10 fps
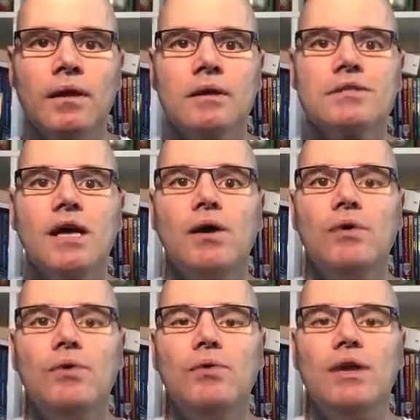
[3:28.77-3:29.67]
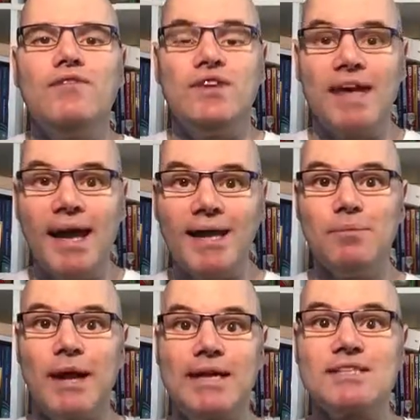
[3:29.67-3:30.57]
So if you
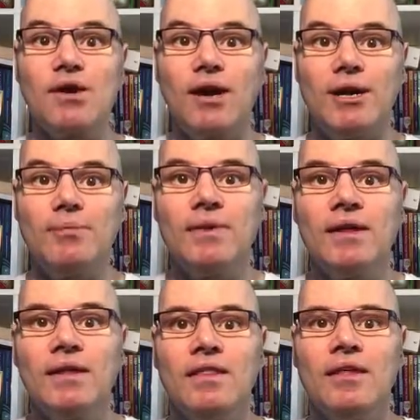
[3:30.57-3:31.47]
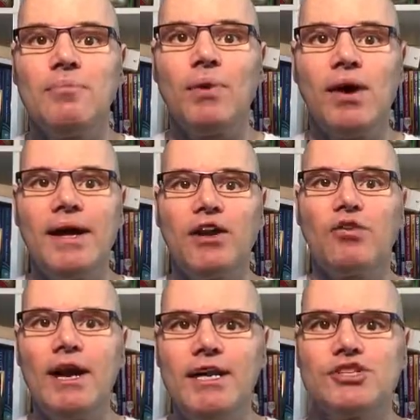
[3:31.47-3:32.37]
can make time, then buy a
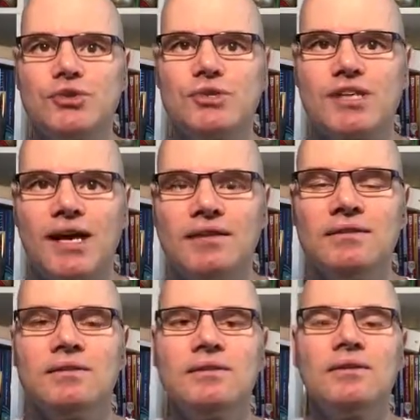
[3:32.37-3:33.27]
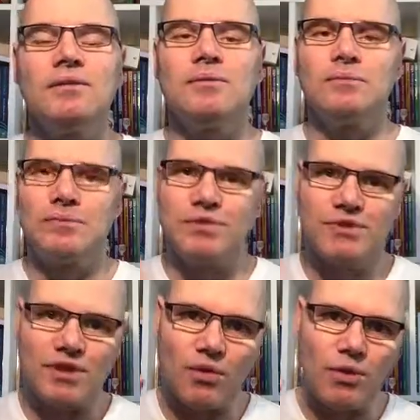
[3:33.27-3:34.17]
great juicer.
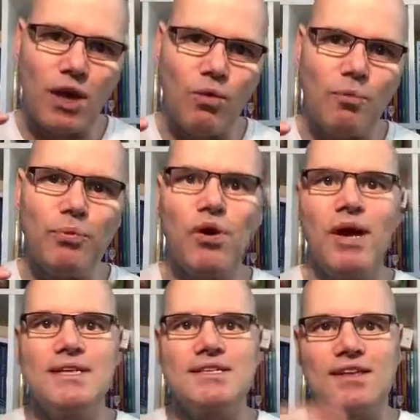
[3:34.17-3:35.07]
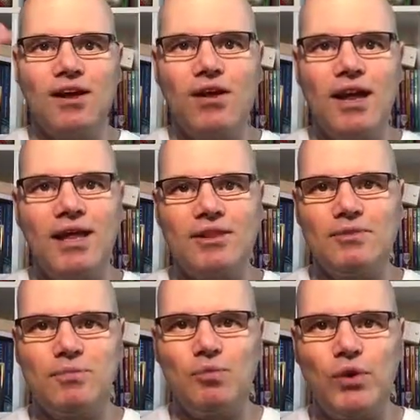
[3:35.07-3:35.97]
Don't go on price. The higher,
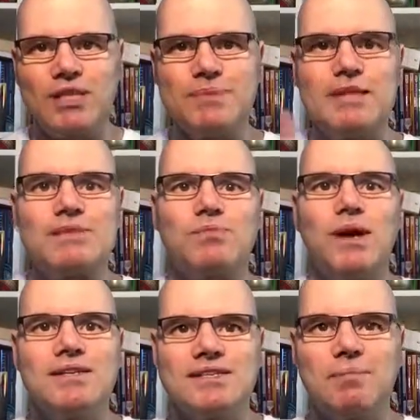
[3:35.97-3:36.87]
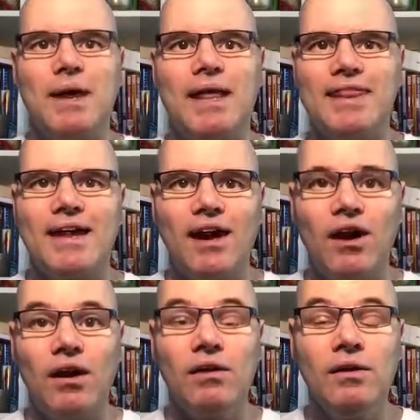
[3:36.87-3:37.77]
the more expensive ones, the better they
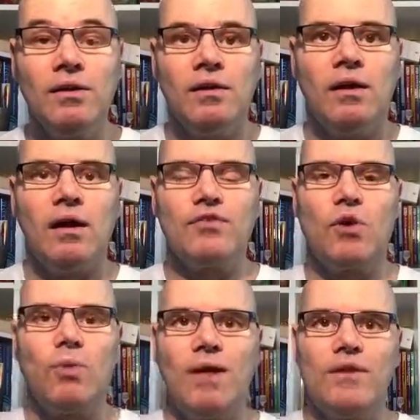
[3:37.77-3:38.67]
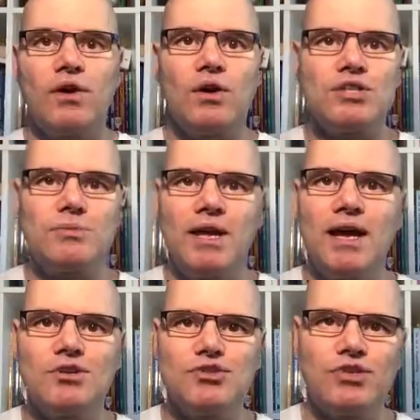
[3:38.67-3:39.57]
are. I've got one that costs me
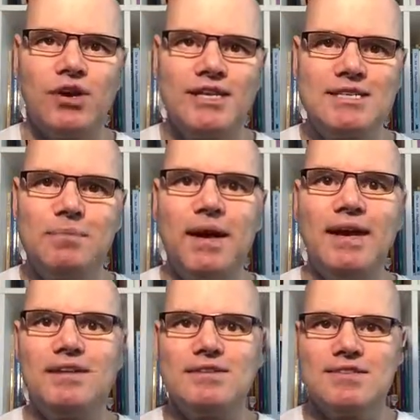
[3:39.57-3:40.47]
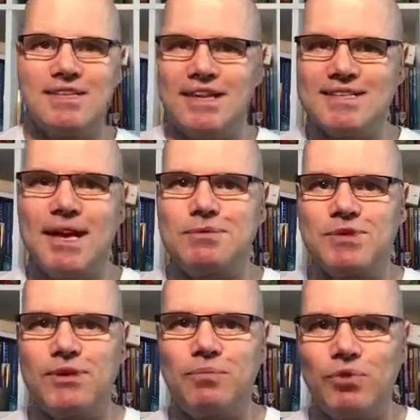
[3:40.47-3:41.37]
£190. It's
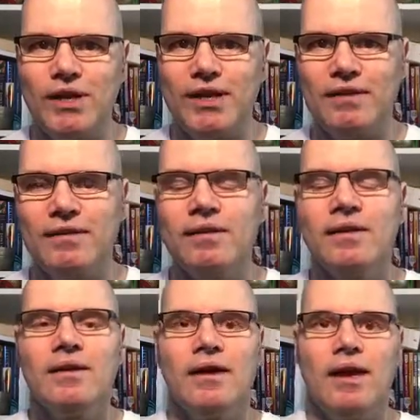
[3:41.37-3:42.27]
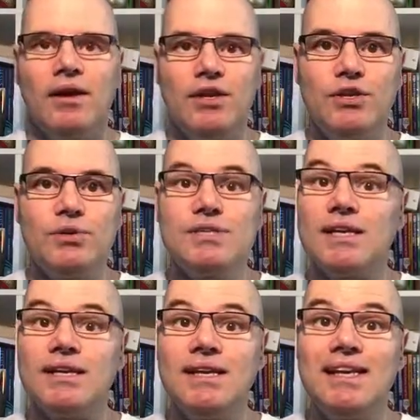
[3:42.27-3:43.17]
absolutely brilliant and I use
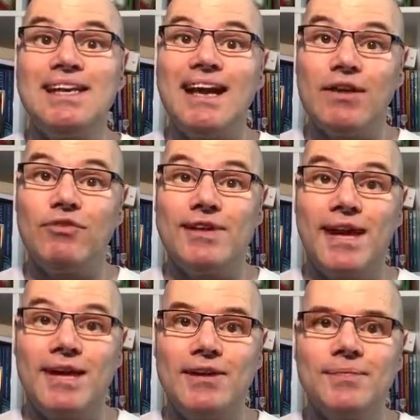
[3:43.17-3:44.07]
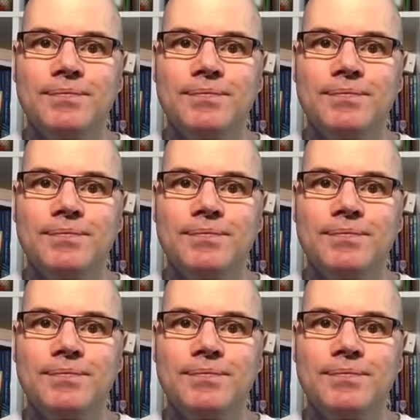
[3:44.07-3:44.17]
it nearly every day.